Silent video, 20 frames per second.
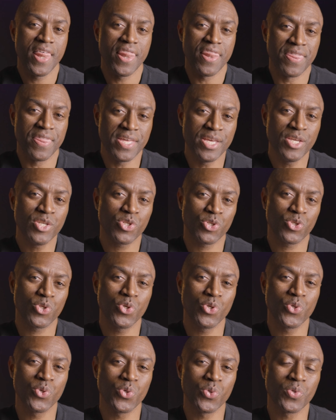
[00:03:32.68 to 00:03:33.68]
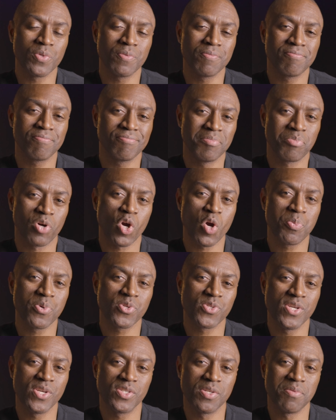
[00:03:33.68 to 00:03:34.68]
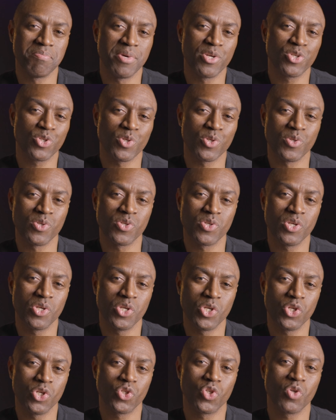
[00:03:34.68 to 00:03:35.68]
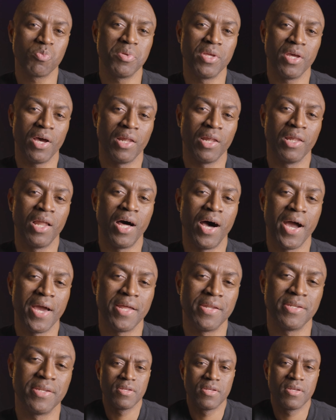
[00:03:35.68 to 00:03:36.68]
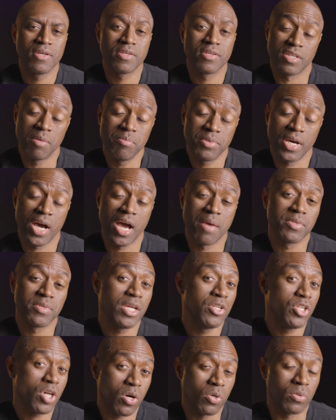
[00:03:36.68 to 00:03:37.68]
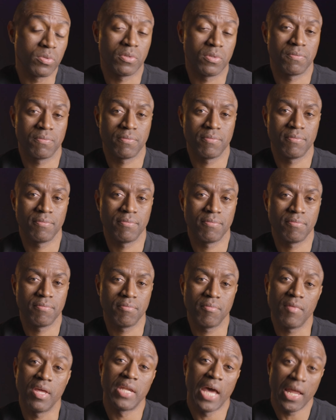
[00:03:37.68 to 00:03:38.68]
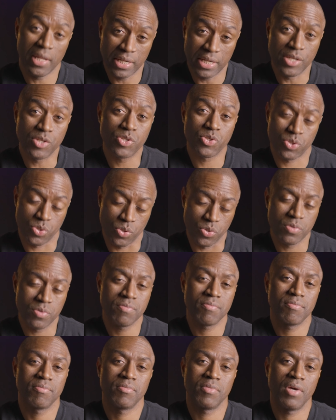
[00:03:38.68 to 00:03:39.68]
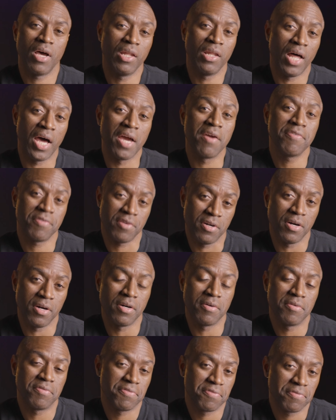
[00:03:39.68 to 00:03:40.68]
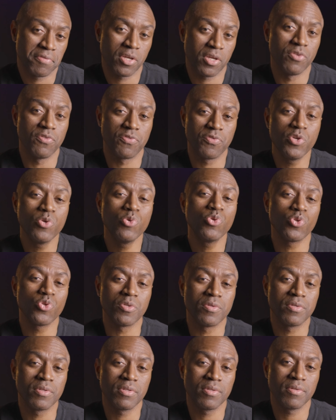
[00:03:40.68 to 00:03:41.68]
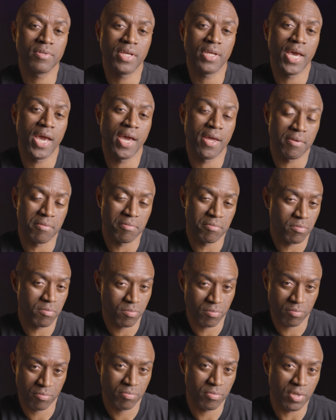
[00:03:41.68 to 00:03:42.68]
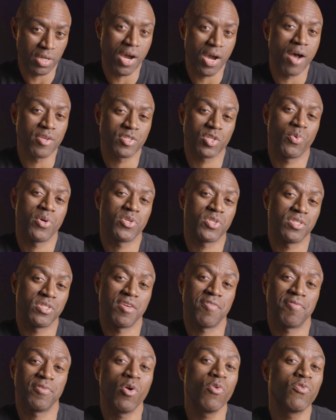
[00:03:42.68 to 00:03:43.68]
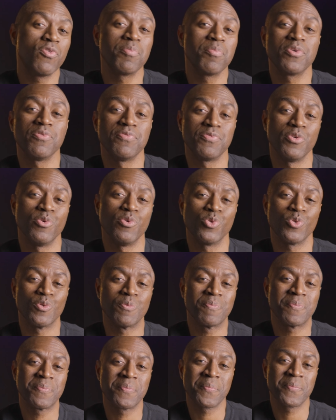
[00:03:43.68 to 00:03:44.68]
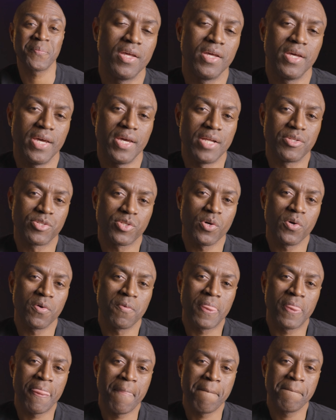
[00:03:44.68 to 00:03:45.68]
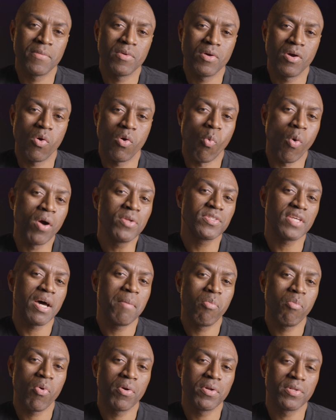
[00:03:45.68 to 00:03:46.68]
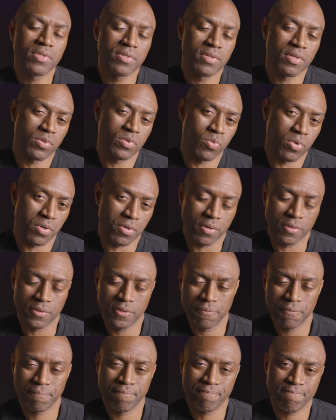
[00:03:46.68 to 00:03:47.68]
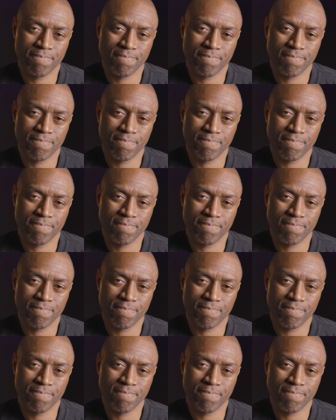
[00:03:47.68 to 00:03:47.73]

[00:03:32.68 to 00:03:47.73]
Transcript: these 2 purposes and missions should be aligned. Sometimes they don't. And that leads to a life of confusion and the consequences that flow from confusion. And so once I'm born into this world